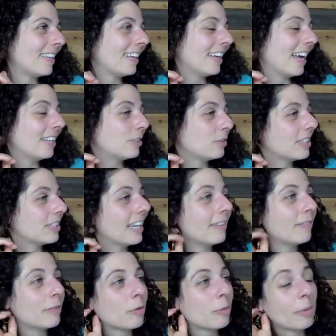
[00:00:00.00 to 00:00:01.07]
as you said,
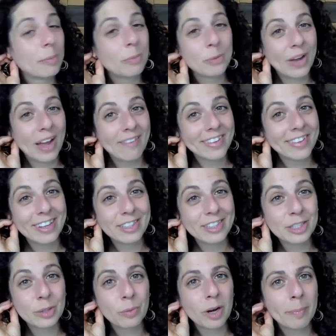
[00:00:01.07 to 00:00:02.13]
even for people who haven't lost
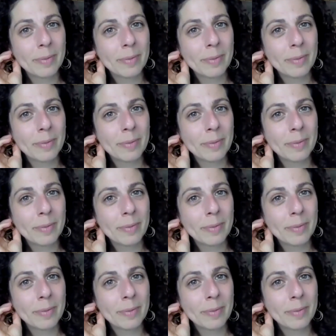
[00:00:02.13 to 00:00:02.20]
their work,